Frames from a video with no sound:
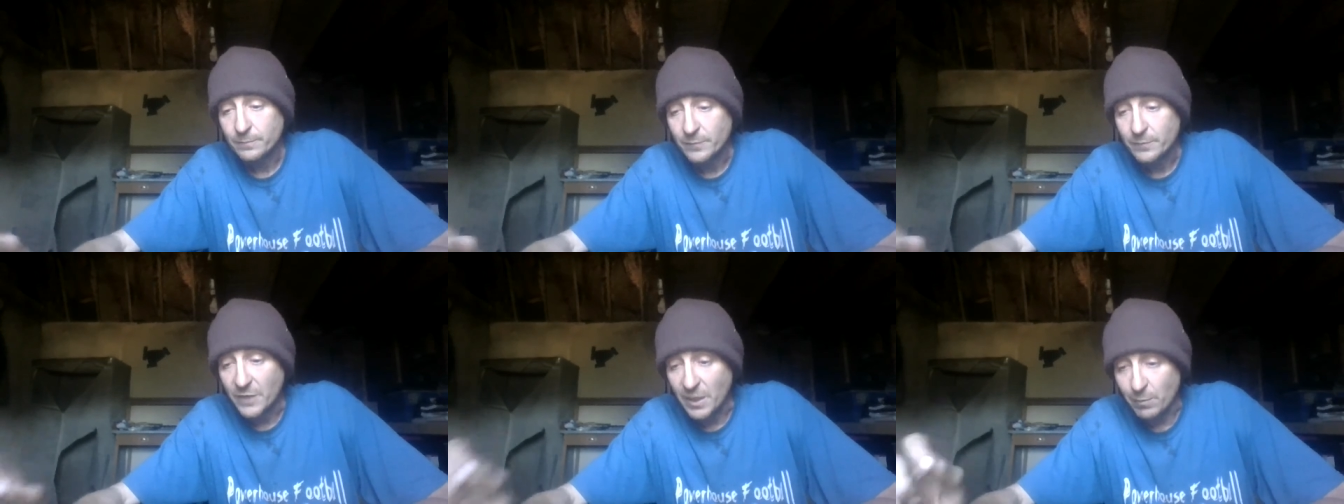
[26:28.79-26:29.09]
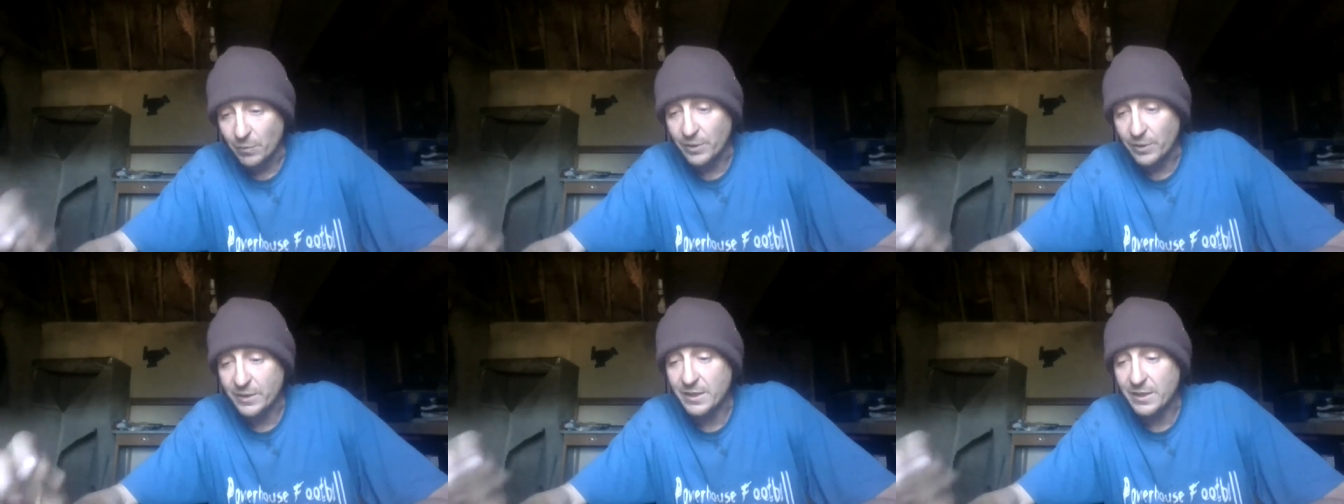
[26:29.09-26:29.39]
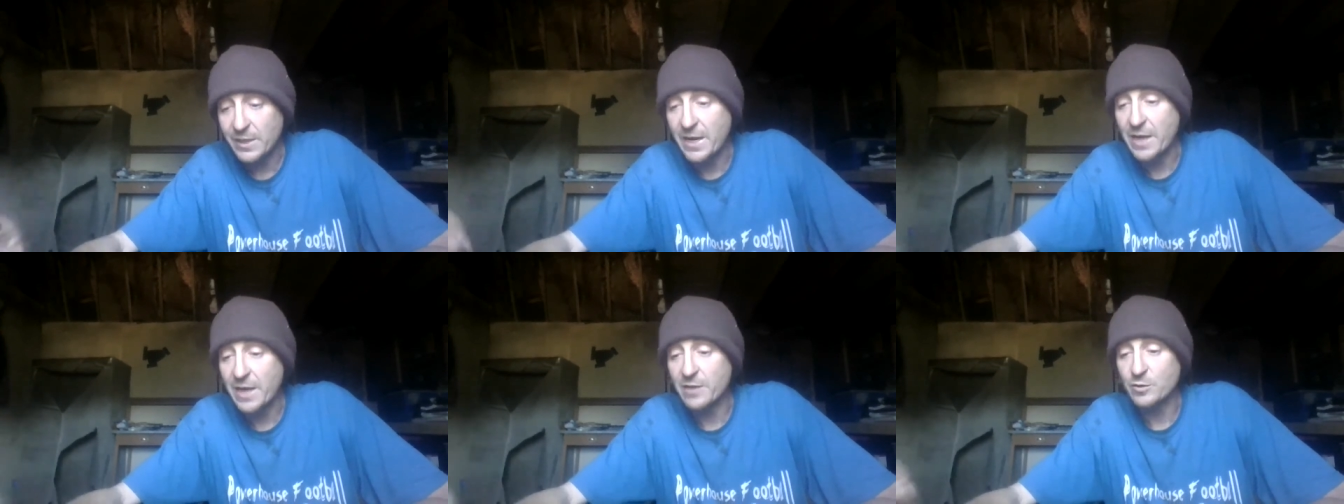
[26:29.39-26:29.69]
Emily
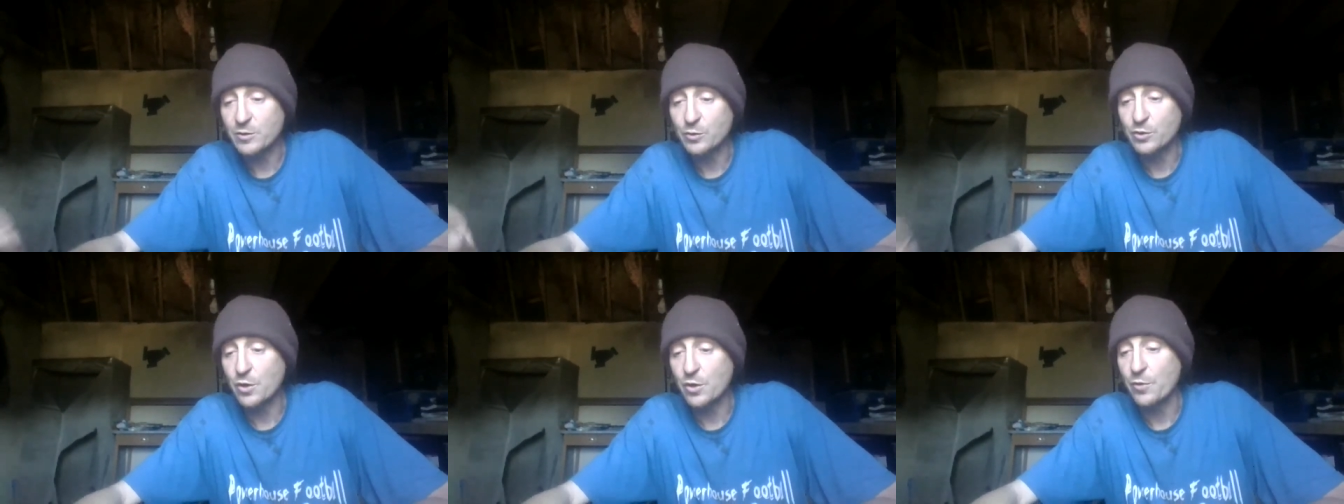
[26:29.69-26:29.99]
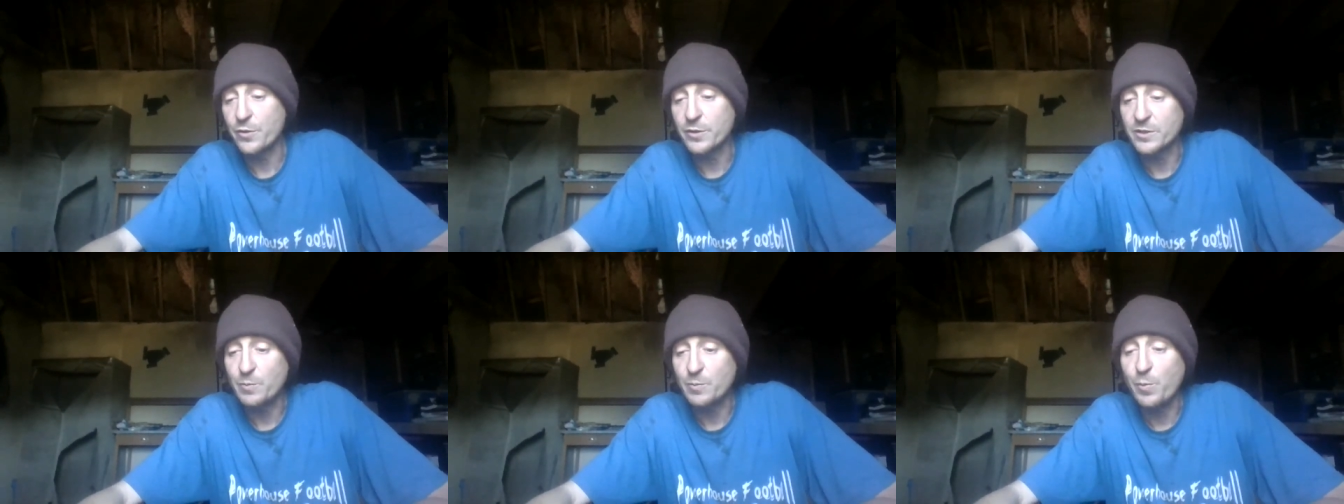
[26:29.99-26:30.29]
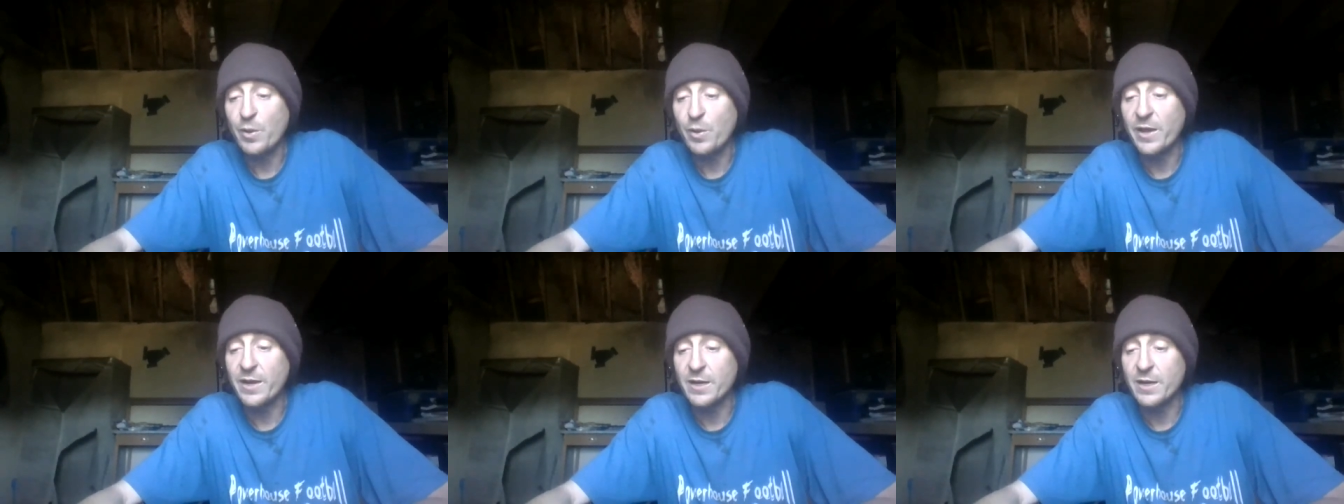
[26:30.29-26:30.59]
Canales was on this
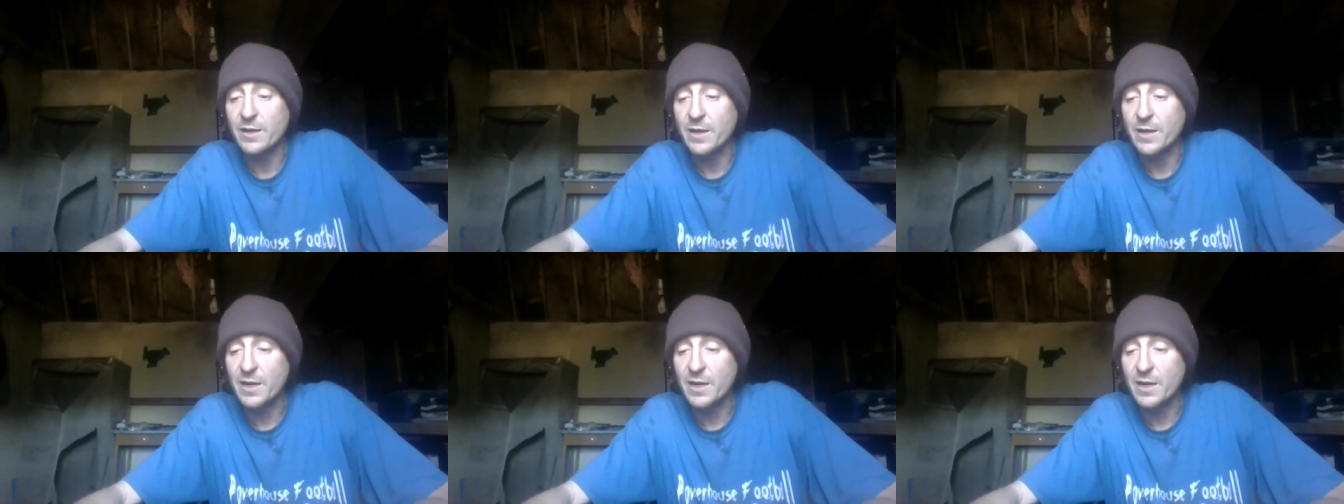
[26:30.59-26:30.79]
planet,